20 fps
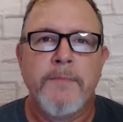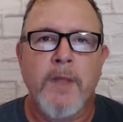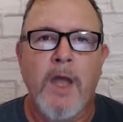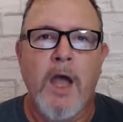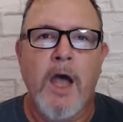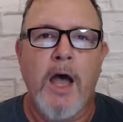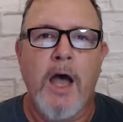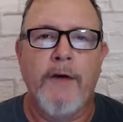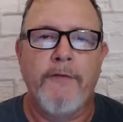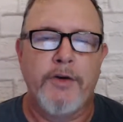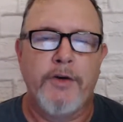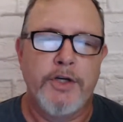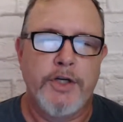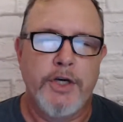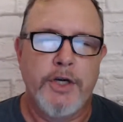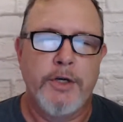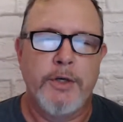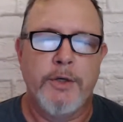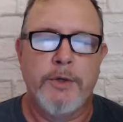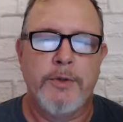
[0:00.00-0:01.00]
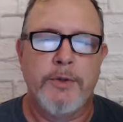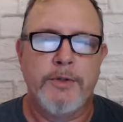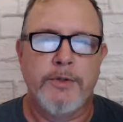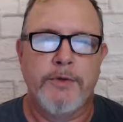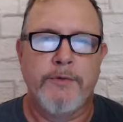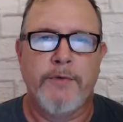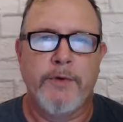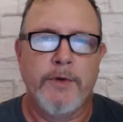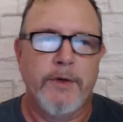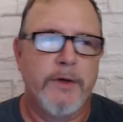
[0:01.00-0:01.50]
for shows or
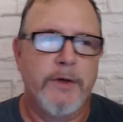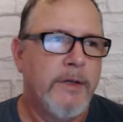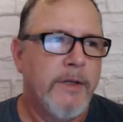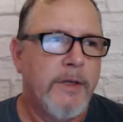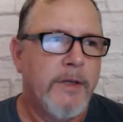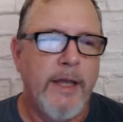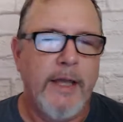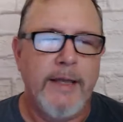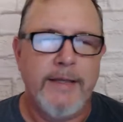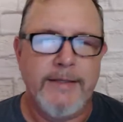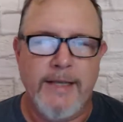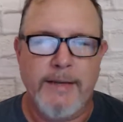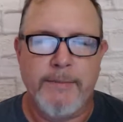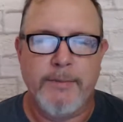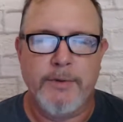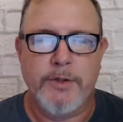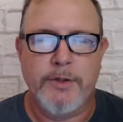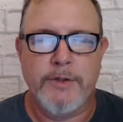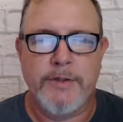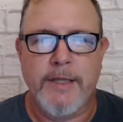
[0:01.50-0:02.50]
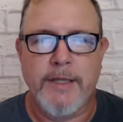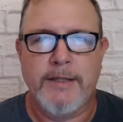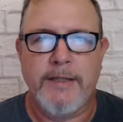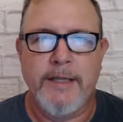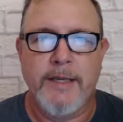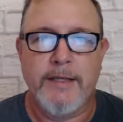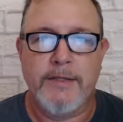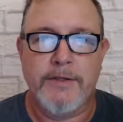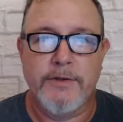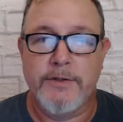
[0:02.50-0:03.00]
for example shows like
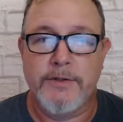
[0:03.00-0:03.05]
this,